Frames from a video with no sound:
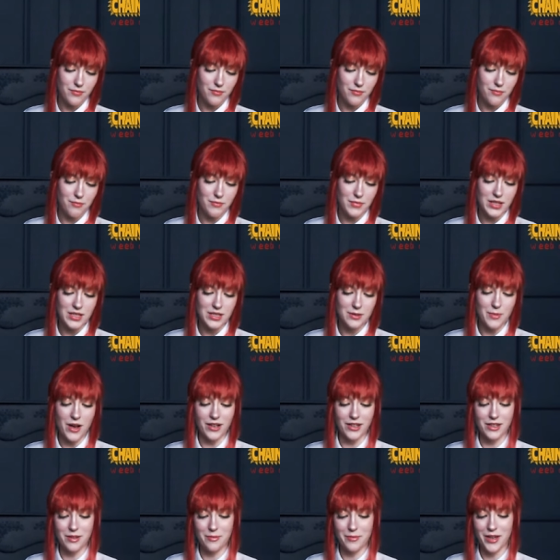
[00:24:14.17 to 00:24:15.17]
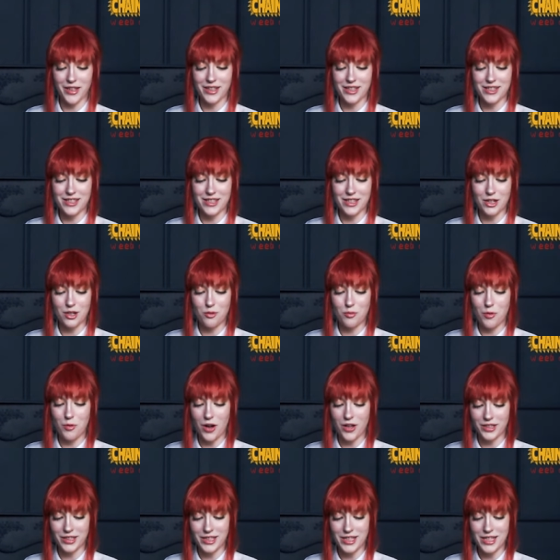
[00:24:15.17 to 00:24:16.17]
Miss Makima, is it
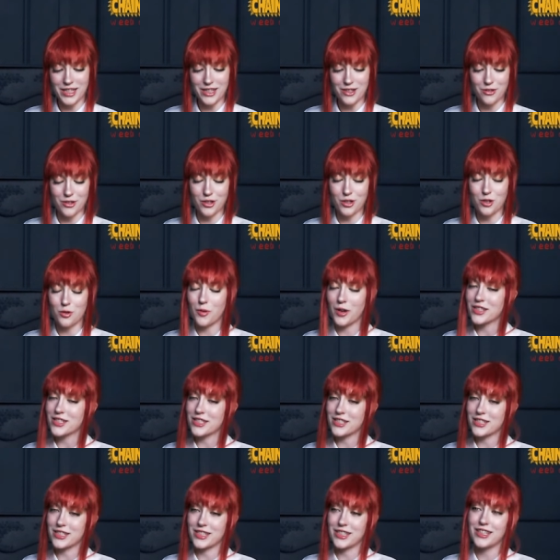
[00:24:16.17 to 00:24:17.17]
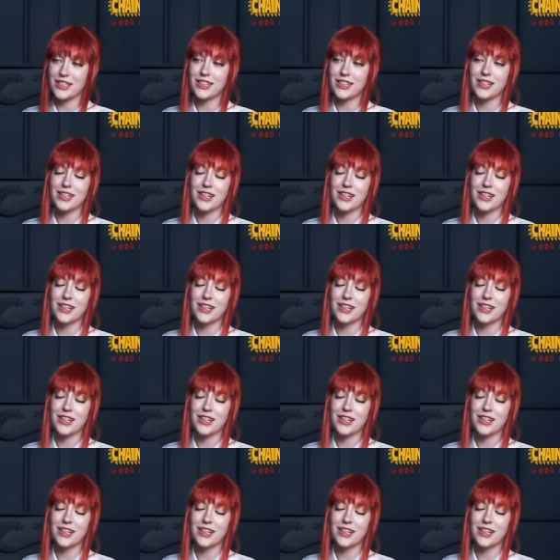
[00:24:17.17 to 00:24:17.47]
quality or quantity?